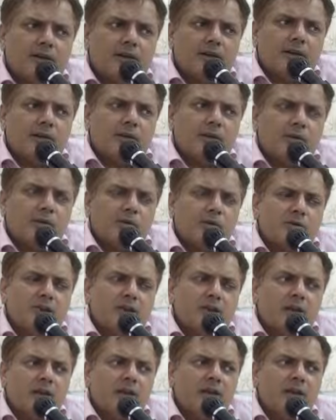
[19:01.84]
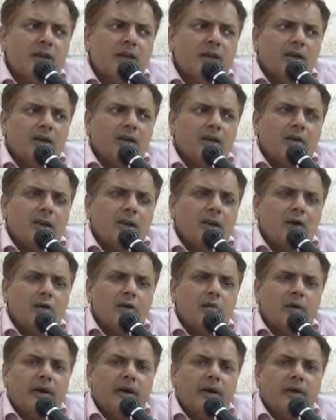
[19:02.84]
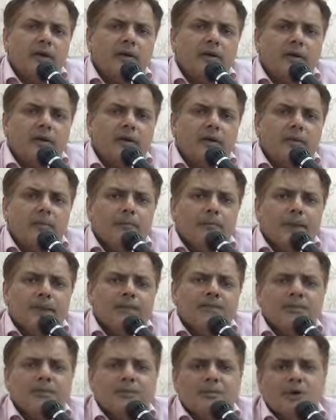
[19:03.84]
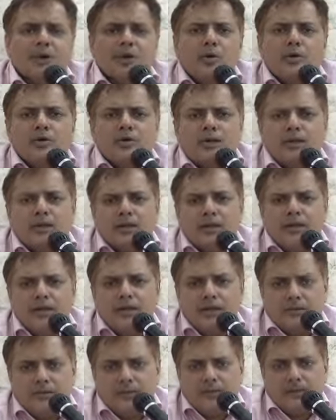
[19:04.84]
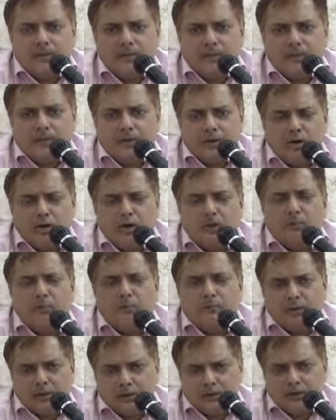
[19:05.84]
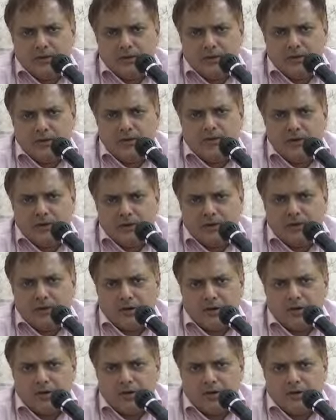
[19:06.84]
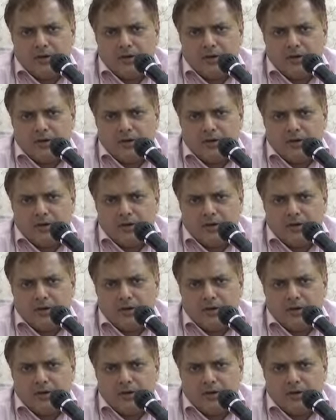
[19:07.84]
at central repository, then how do I pay somebody who is in Delhi or Mumbai or wherever?